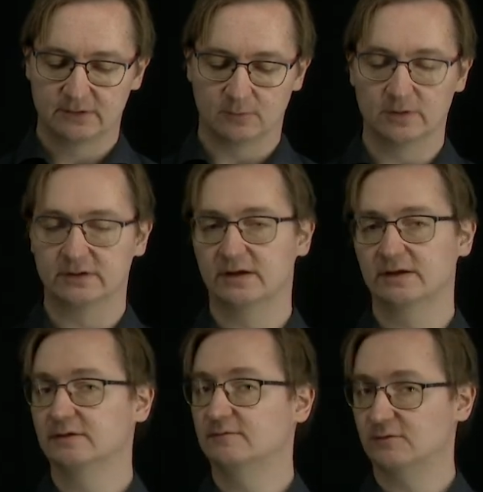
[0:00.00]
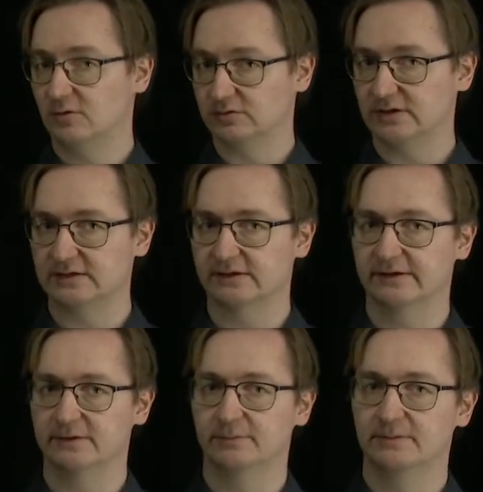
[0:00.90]
with a wrong data
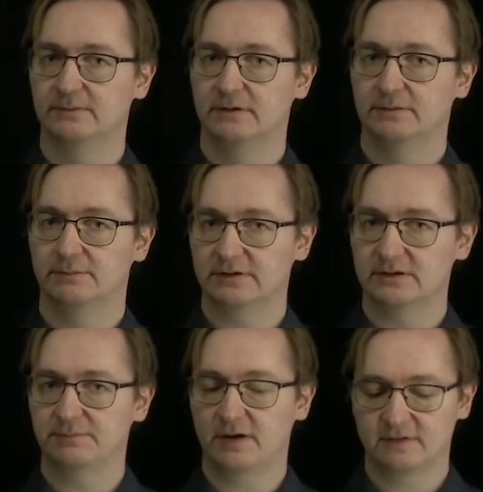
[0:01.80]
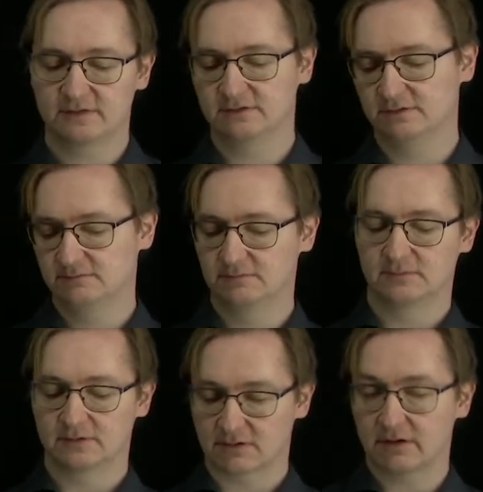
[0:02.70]
type. But in Python,
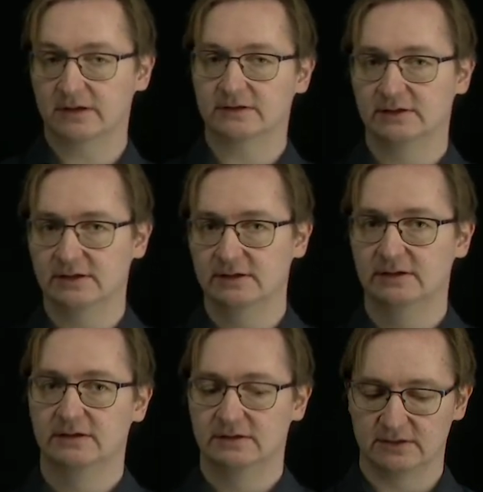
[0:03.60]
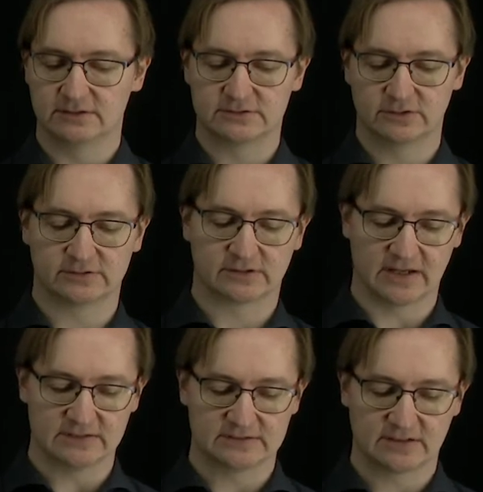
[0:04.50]
currently, it's not the
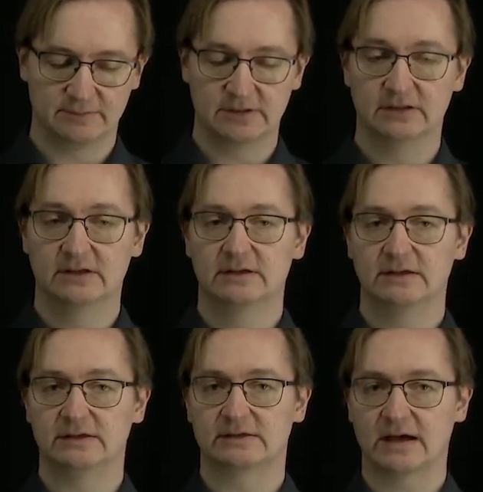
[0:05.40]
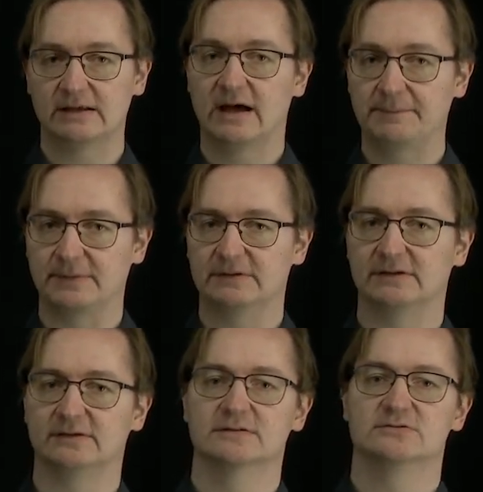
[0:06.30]
case. I mean, it can happen
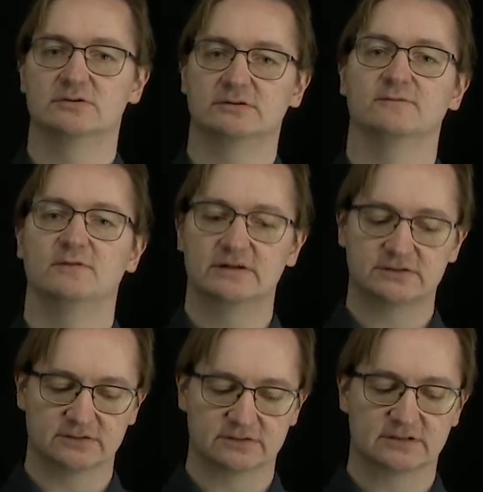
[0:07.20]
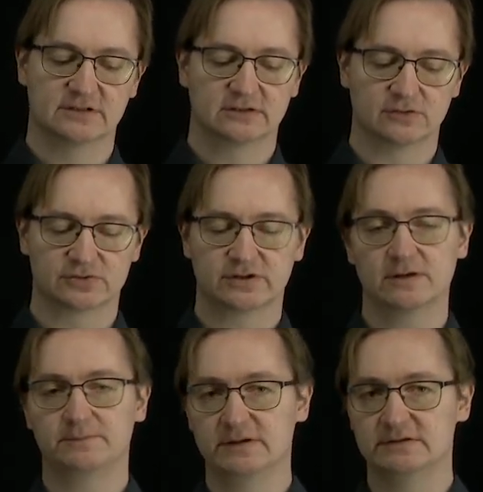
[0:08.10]
that in certain versions, those
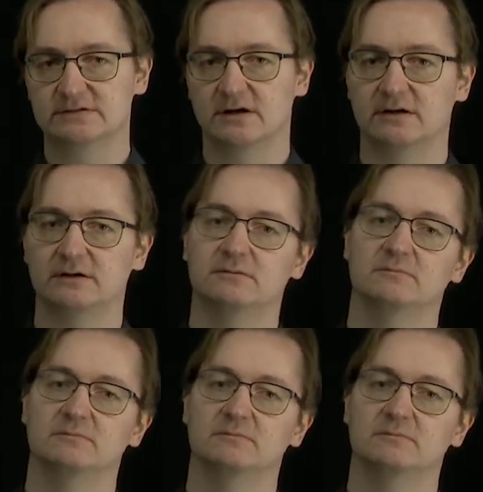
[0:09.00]
type hints are